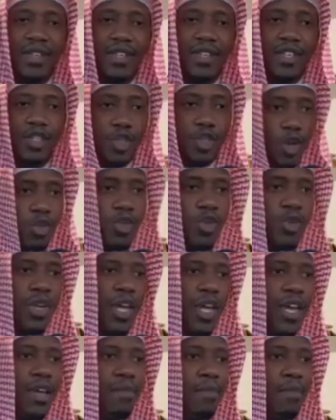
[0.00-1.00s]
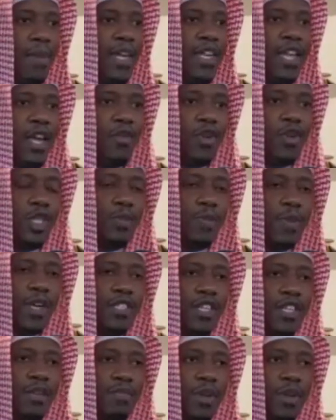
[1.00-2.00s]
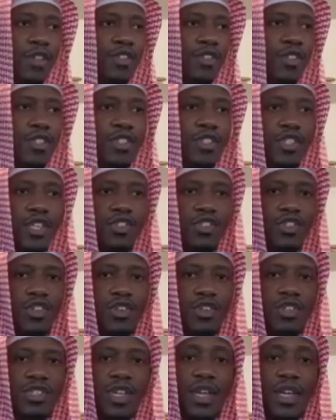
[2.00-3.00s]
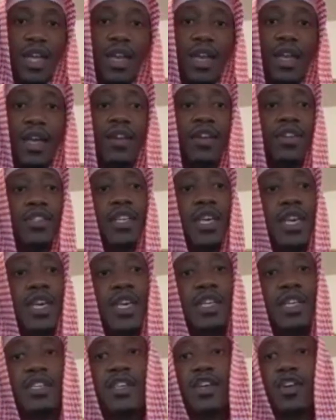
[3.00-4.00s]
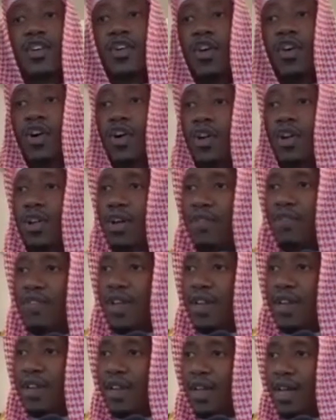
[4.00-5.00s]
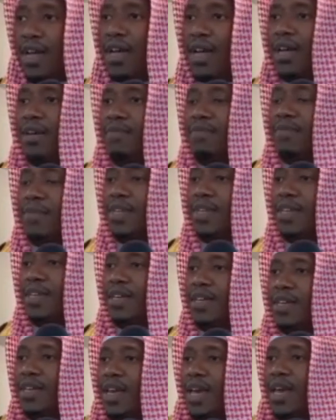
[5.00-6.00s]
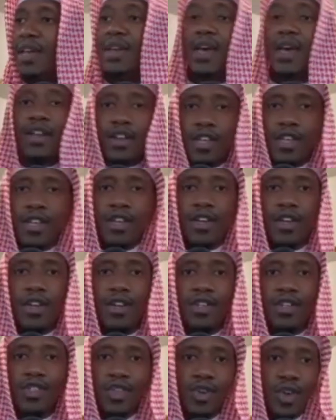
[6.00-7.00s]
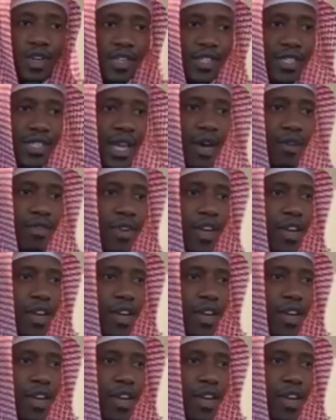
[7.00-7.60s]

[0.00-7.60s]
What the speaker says: So today, my dear respected brothers and sisters, let us heed the call of Allah and adhere to his sound